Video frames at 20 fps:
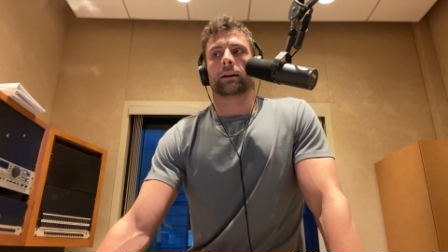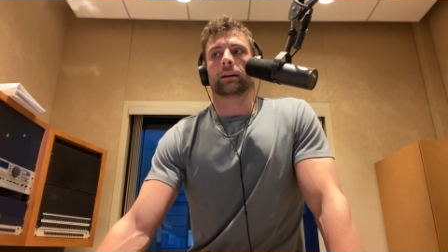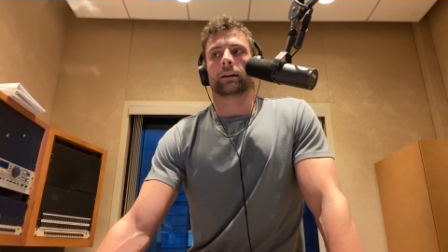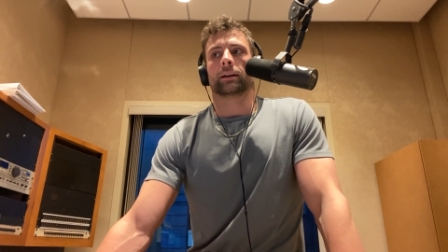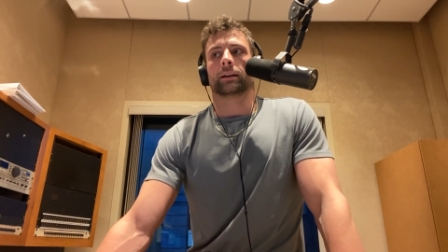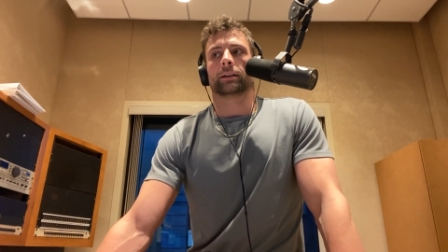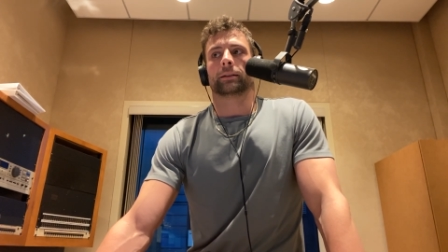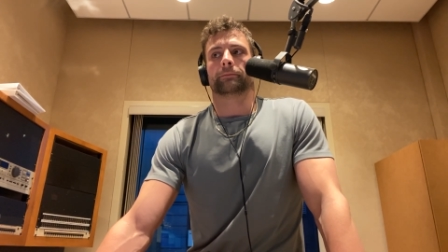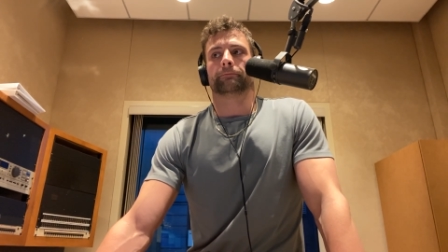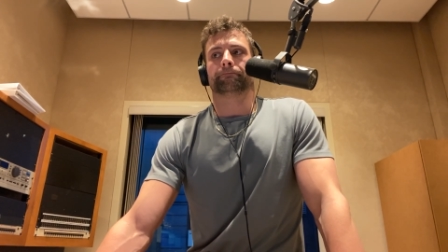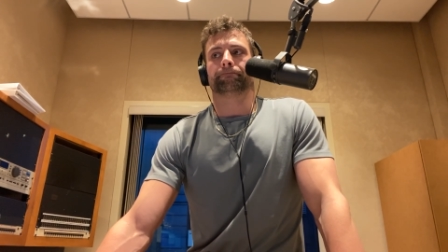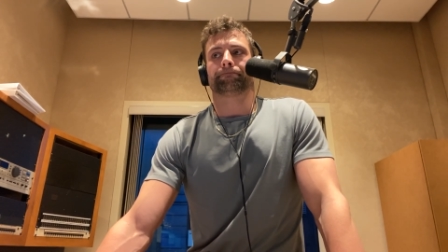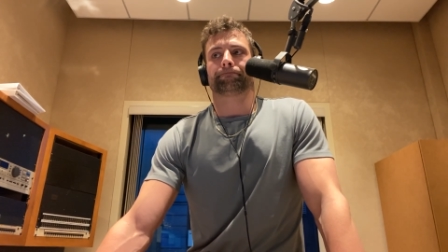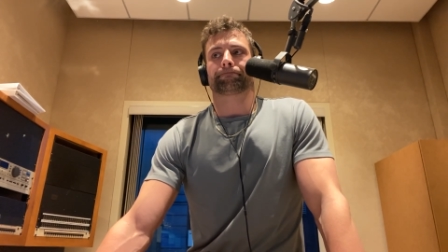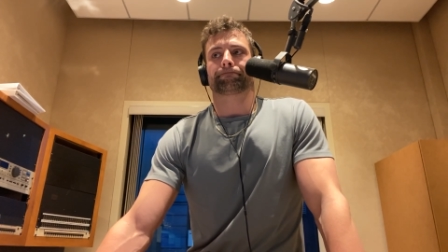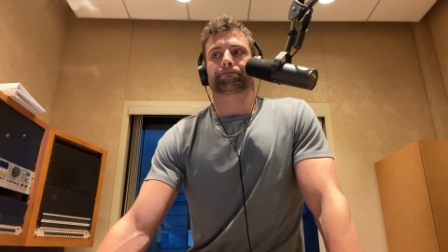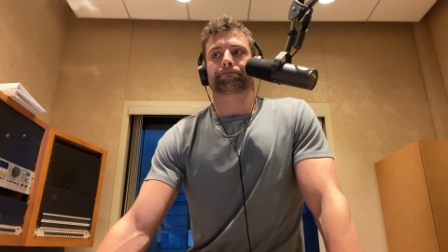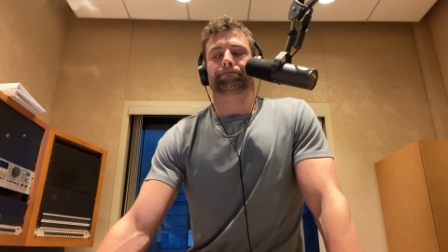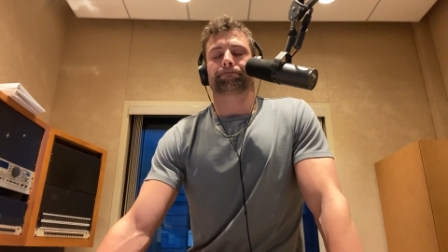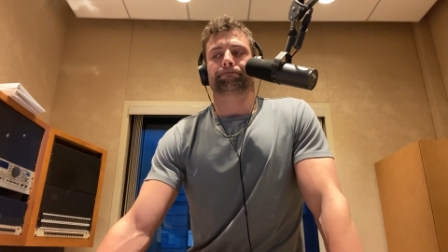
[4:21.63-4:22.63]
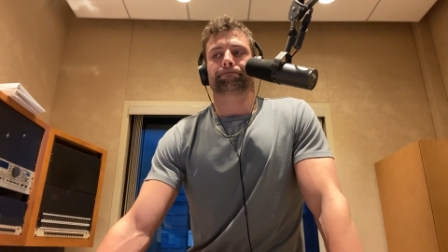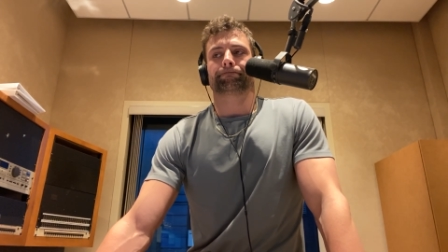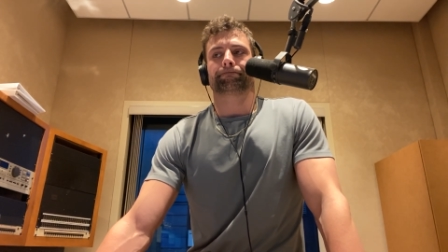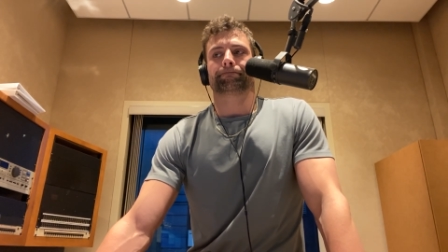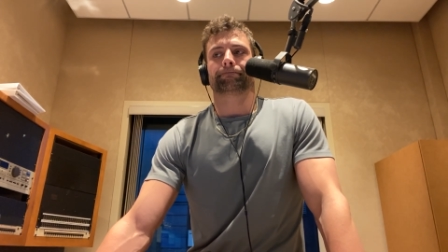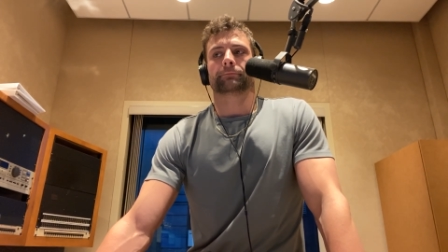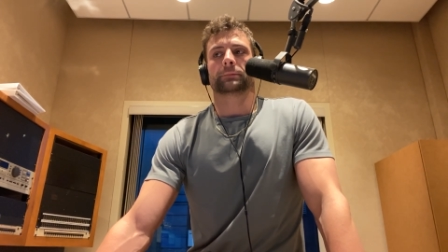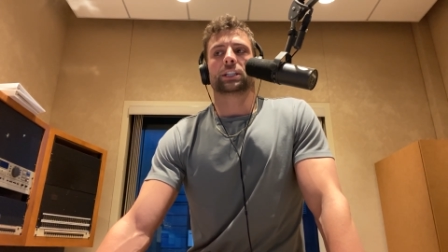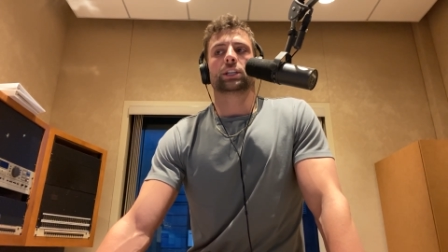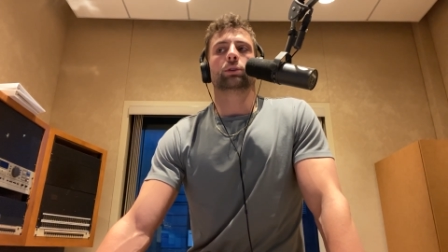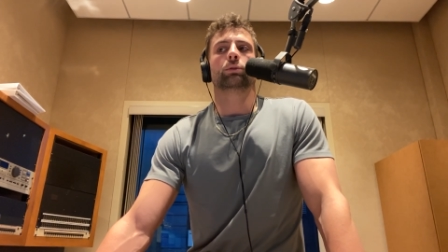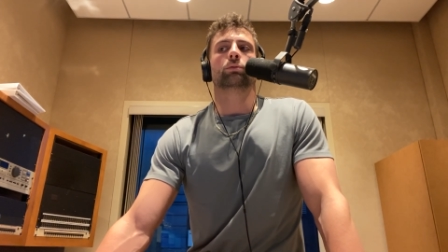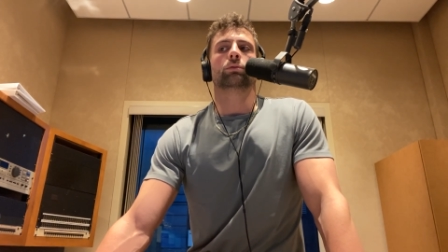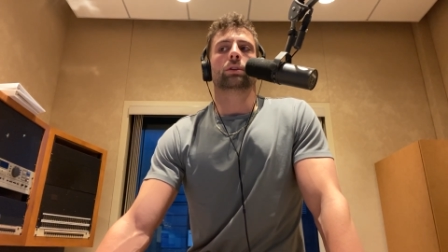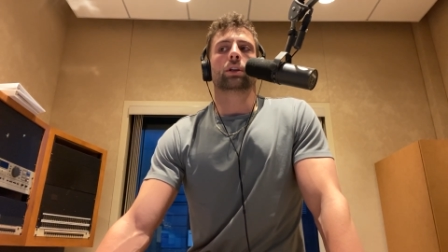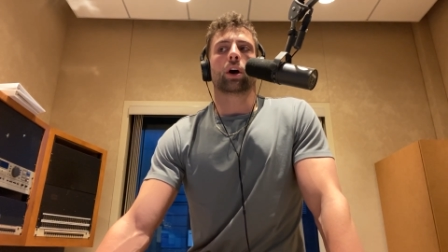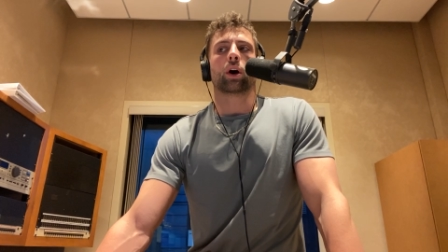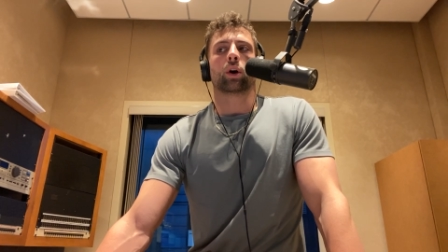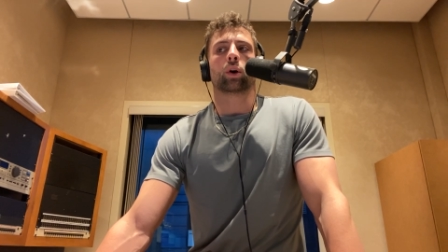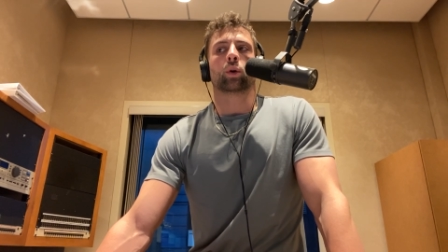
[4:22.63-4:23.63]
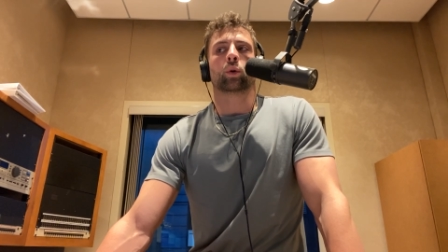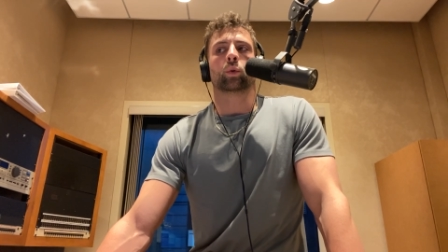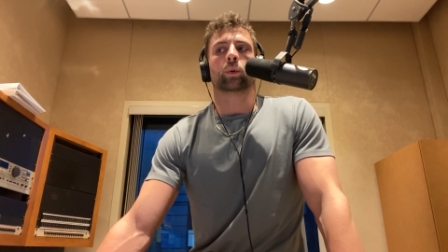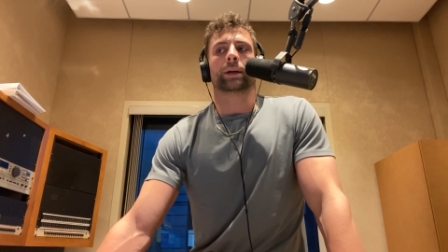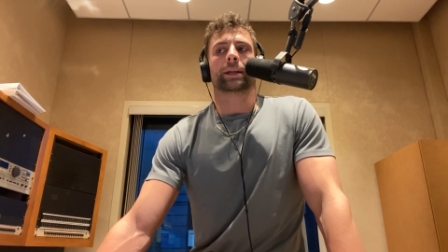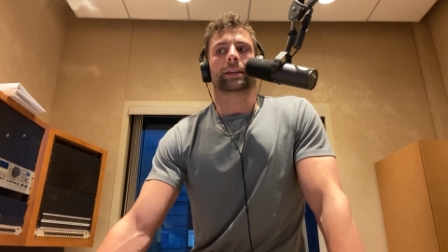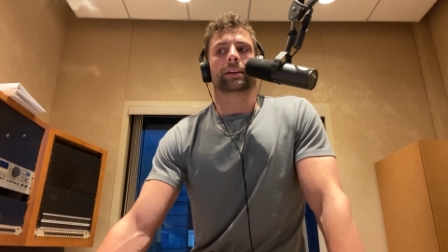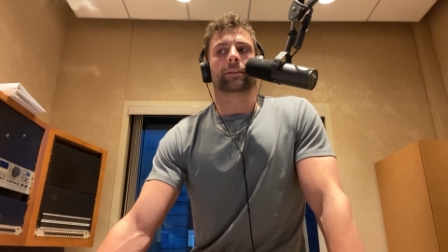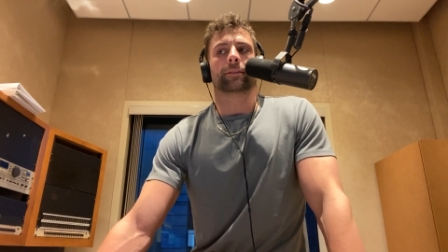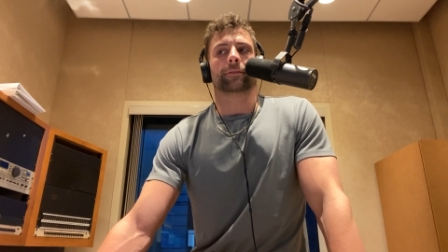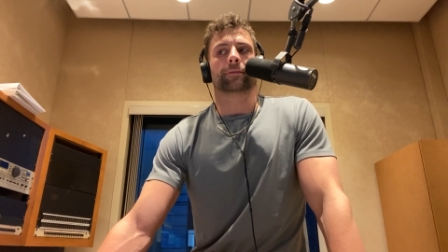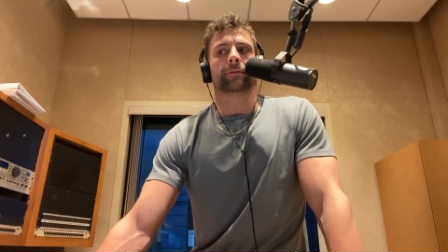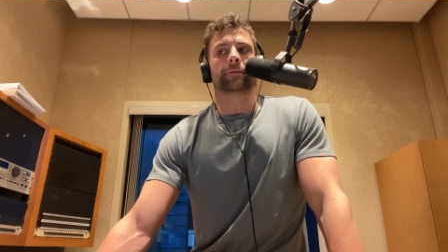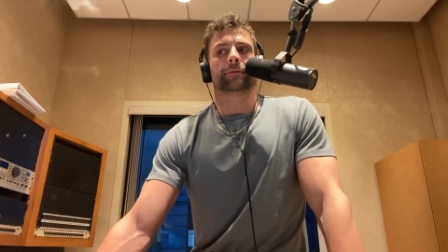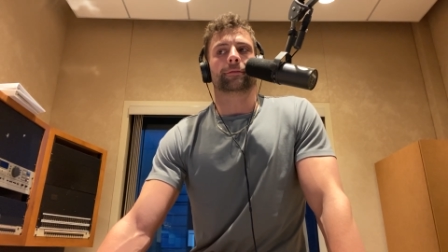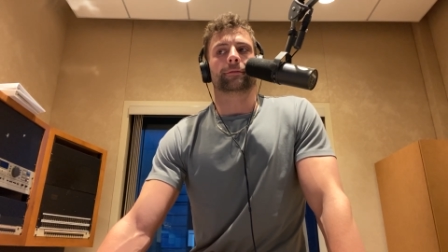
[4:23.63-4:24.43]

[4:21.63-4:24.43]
Um, you know, if